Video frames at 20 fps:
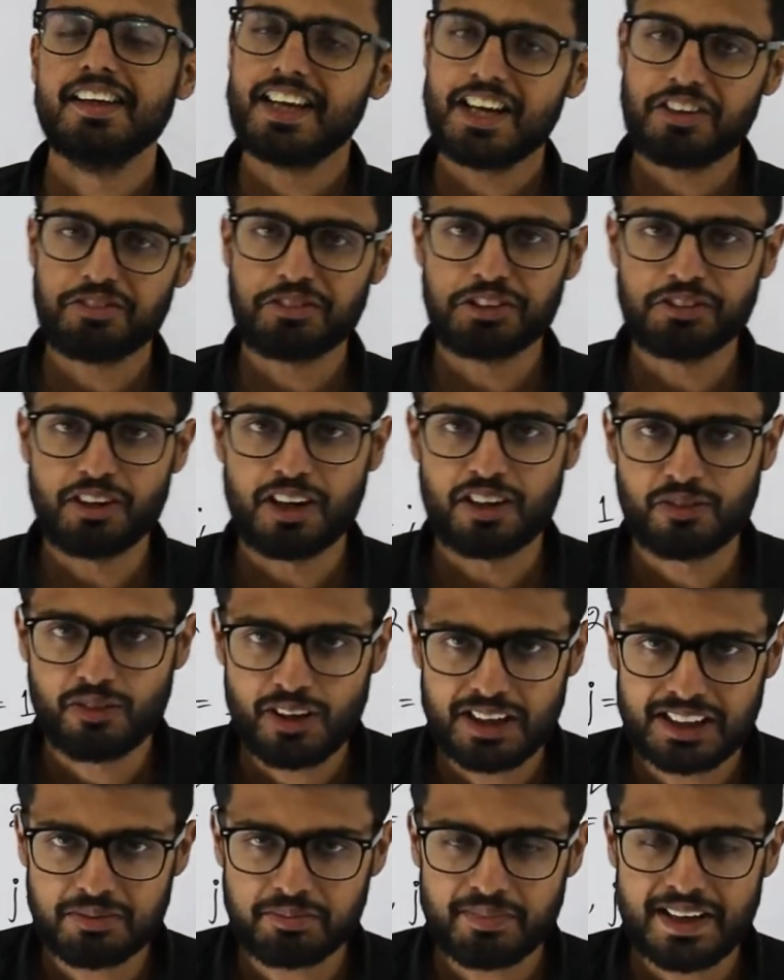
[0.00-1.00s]
Hey everyone,
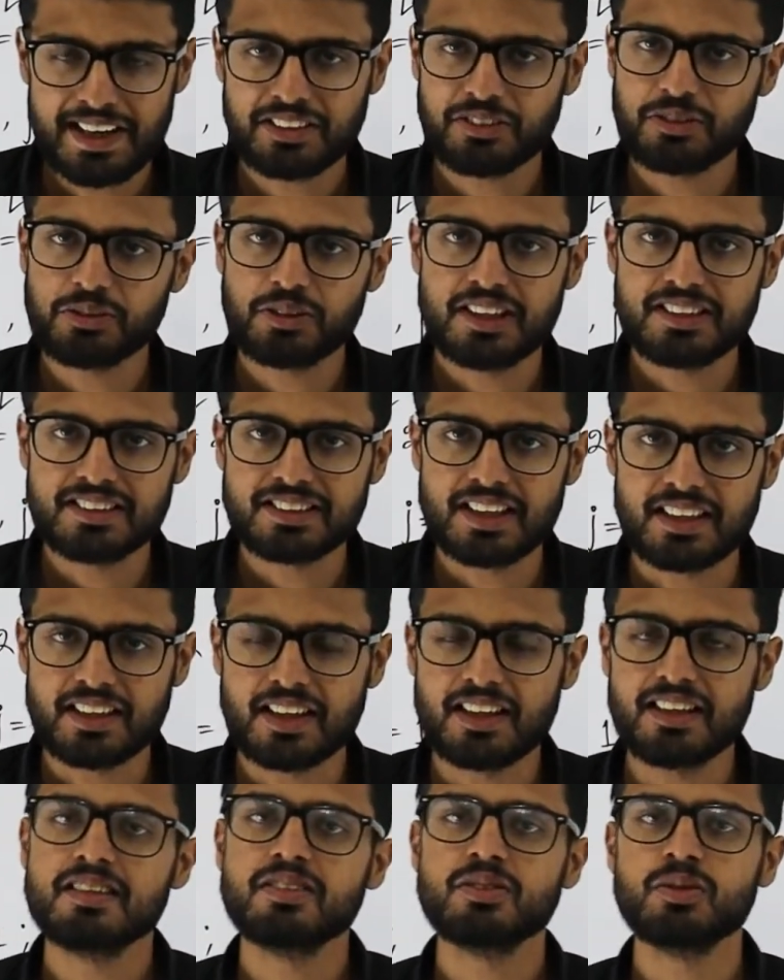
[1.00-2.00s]
welcome back to the
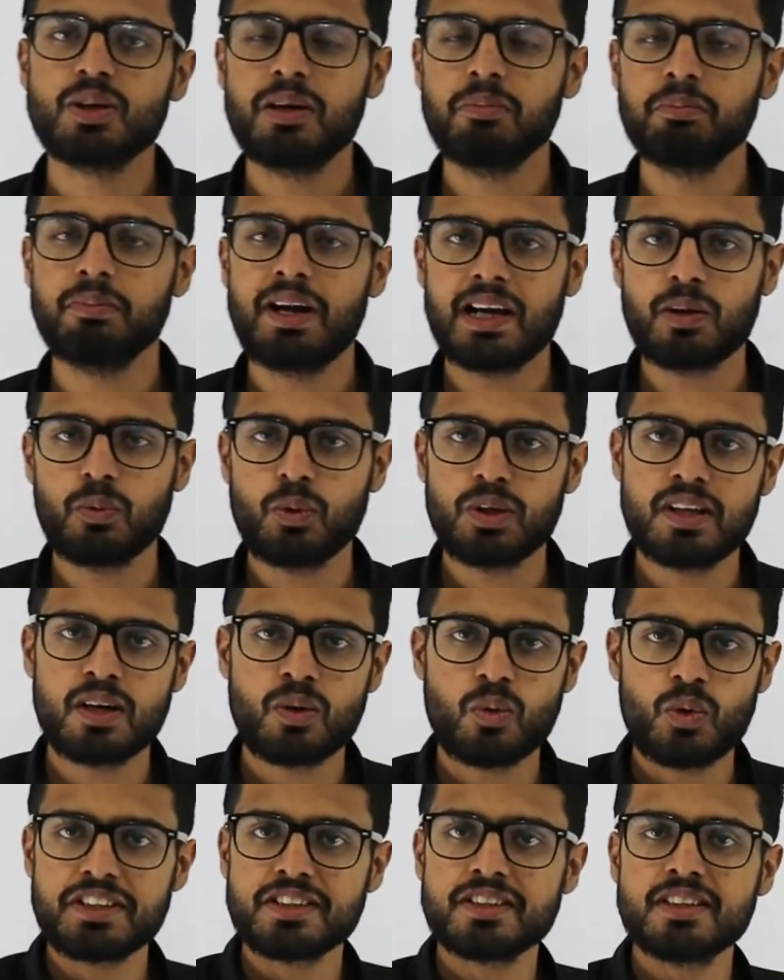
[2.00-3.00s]
channel. So I'm back with
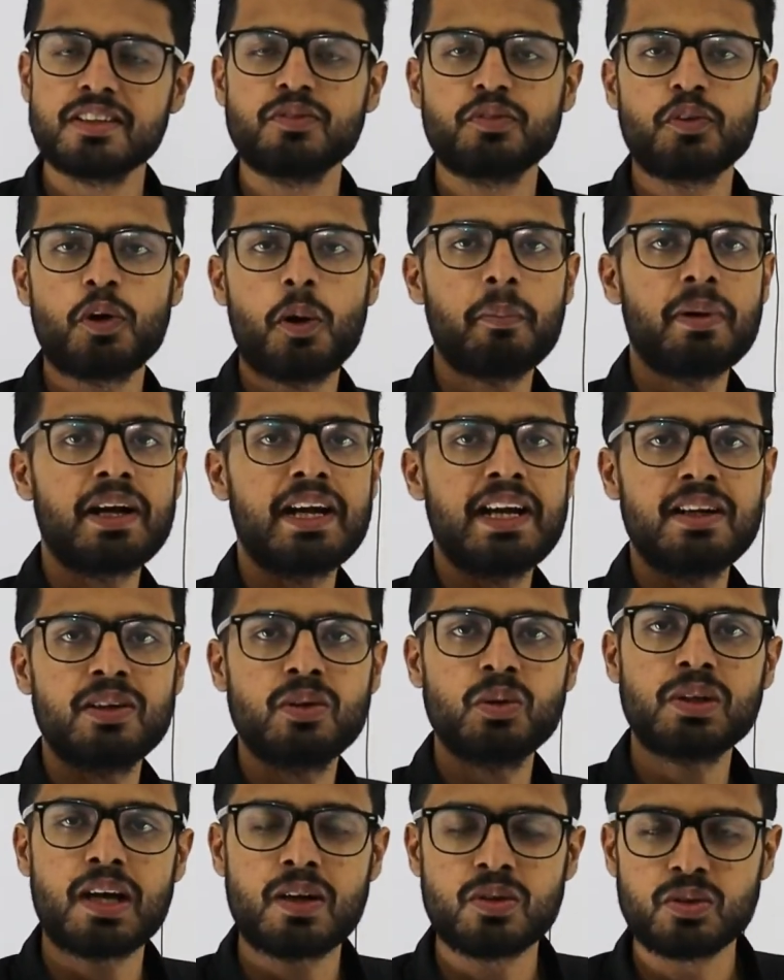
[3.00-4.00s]
the question from
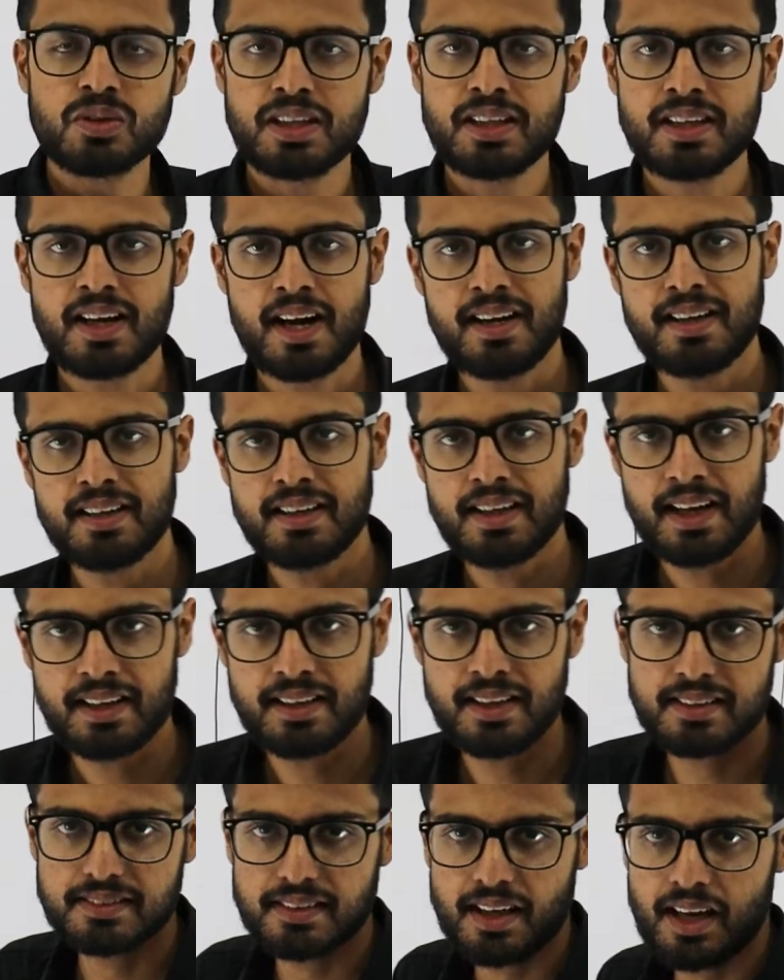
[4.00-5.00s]
GATE
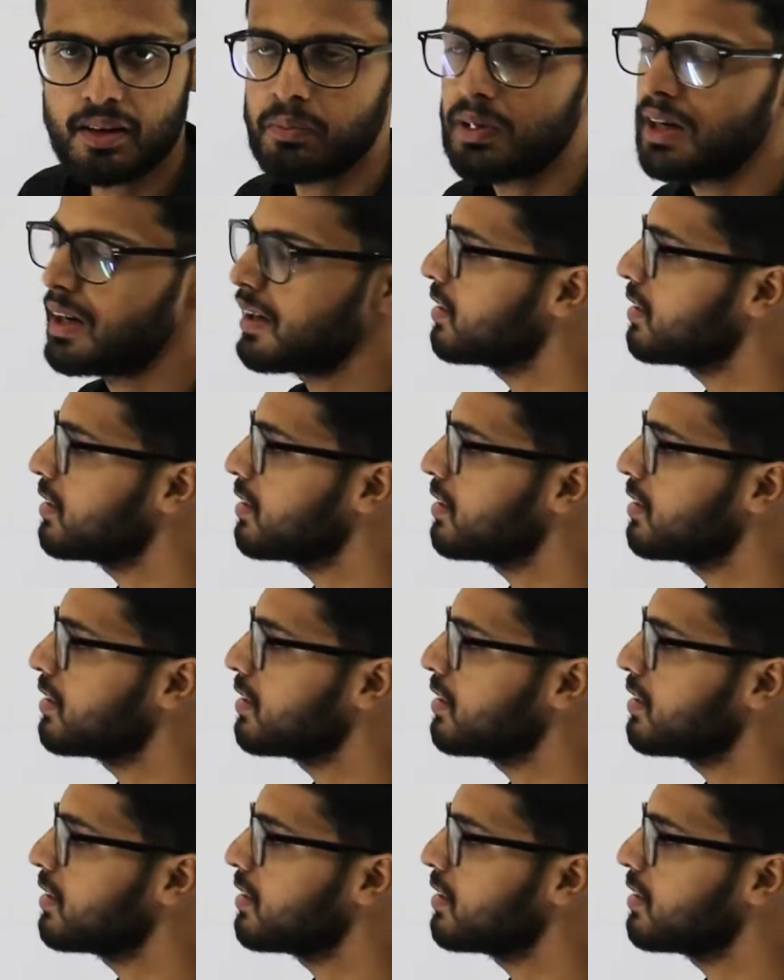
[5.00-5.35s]
2010 exam.